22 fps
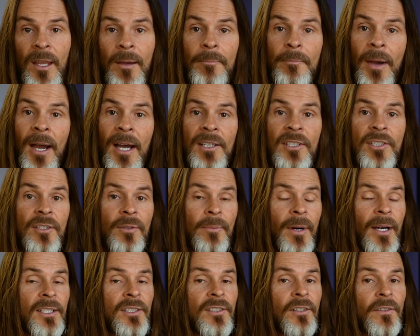
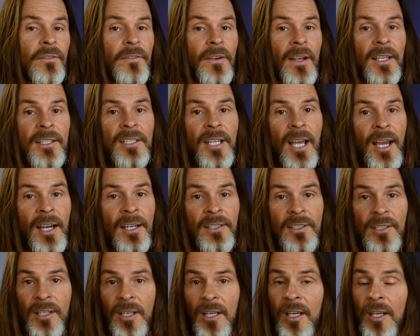Masterminds are
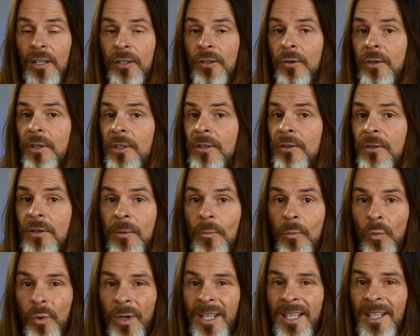fantastic. You can do
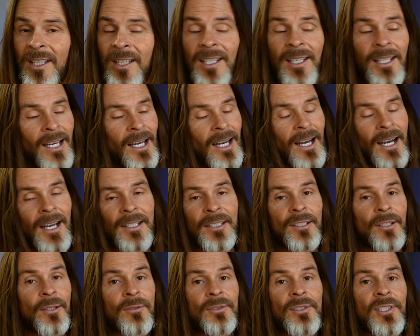them weekly. I
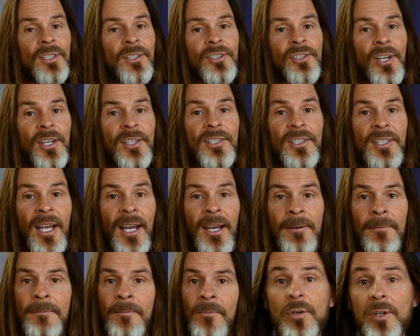don't suggest
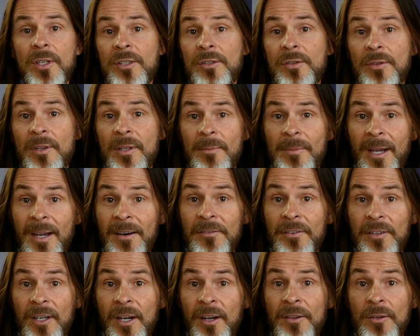that. You can do them
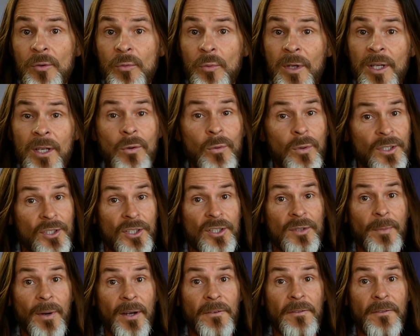every other week, which is
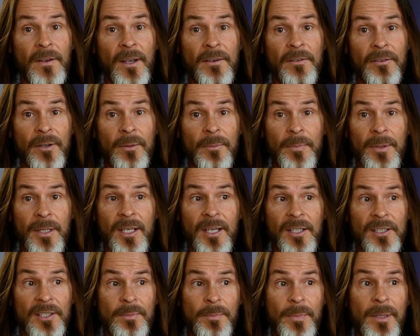my favorite
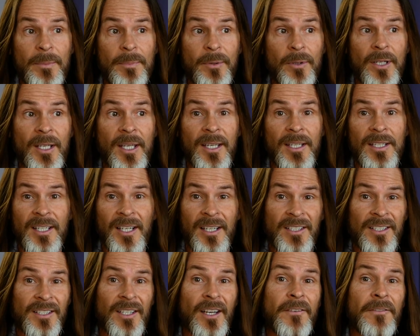because people get
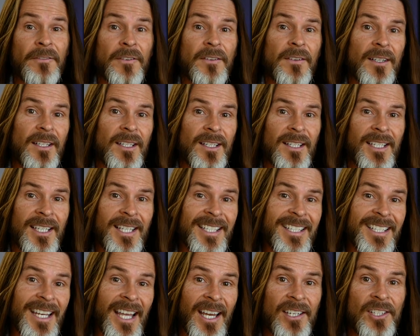enough
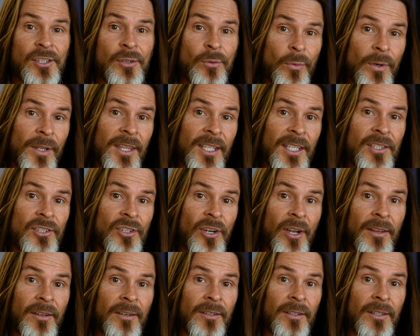connection with each
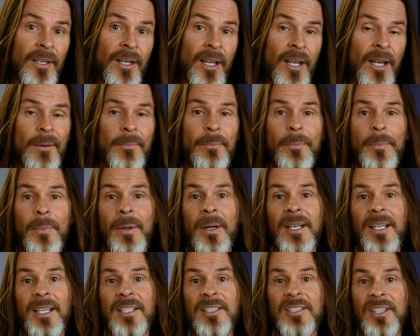other,
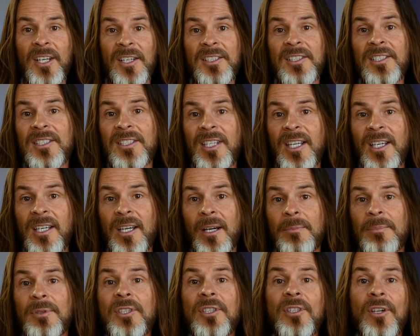but it doesn't take
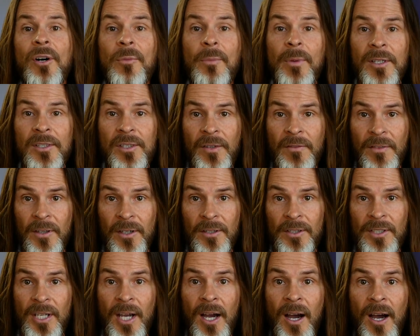up so much of their
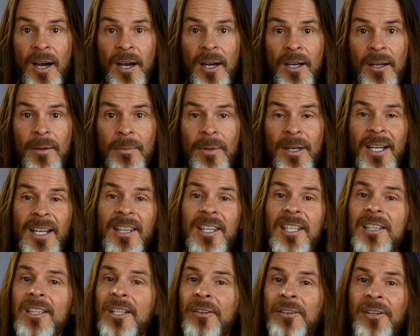time
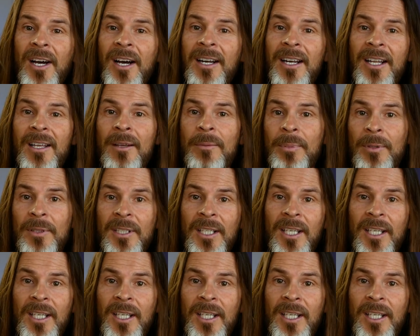that they're not able